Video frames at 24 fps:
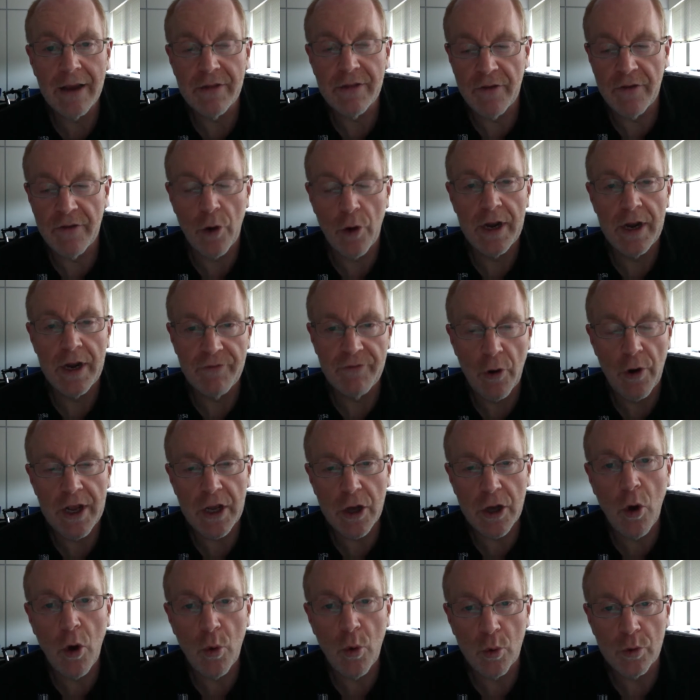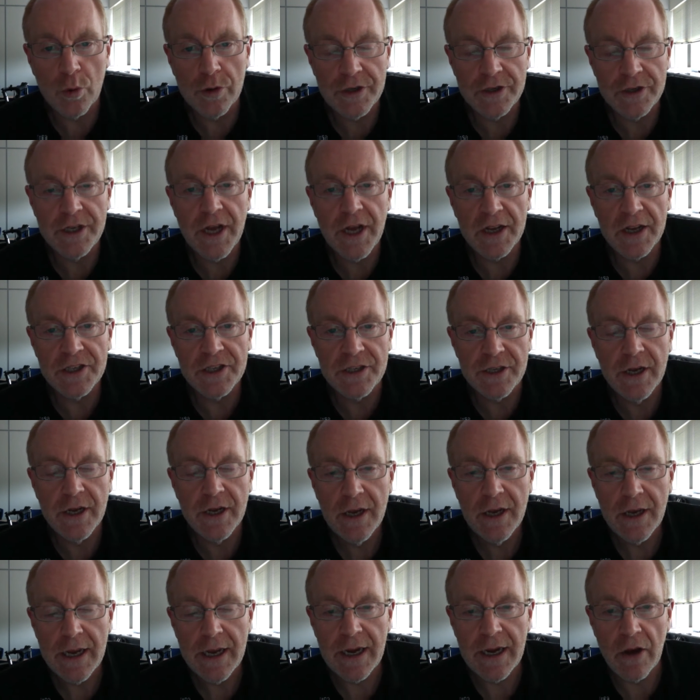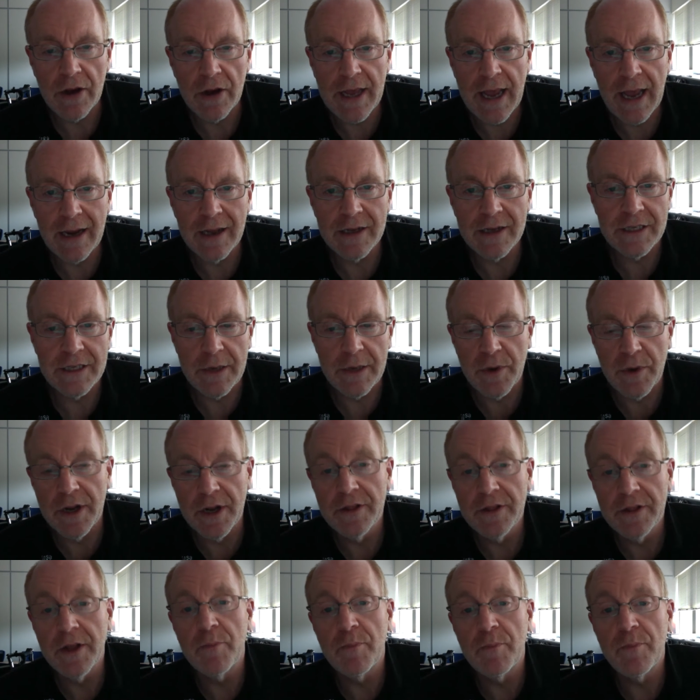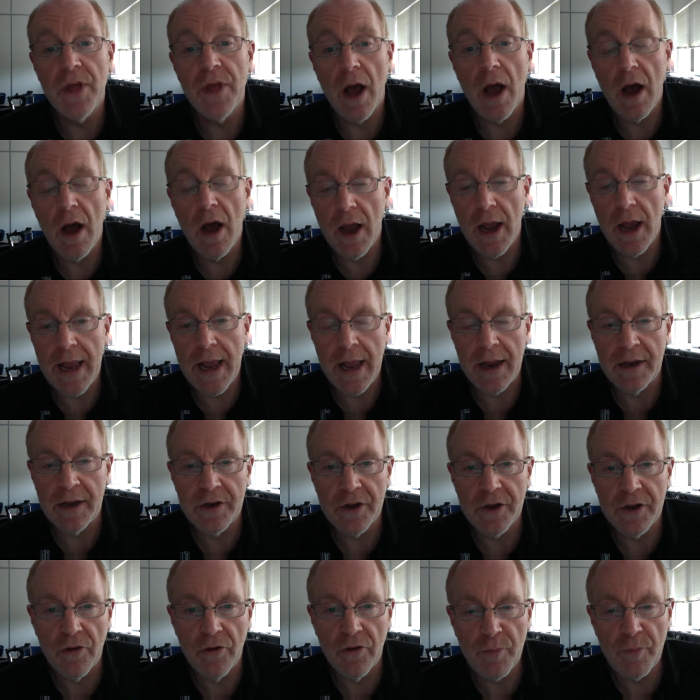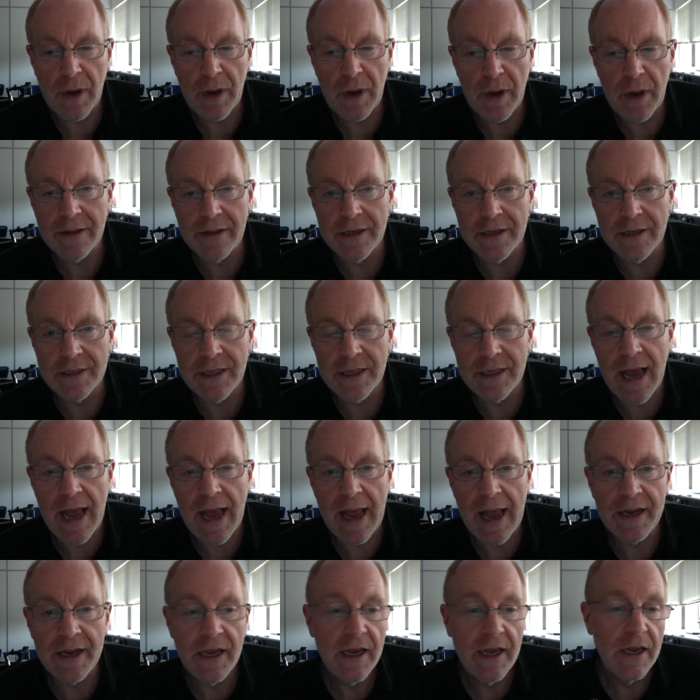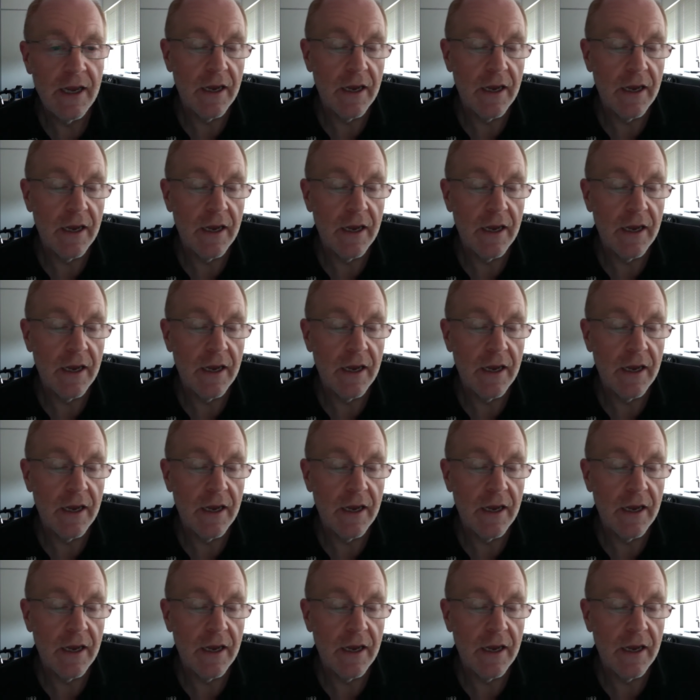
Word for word: They're very, very cold dust in our galaxy, but at the, the high end of Planck, there's that.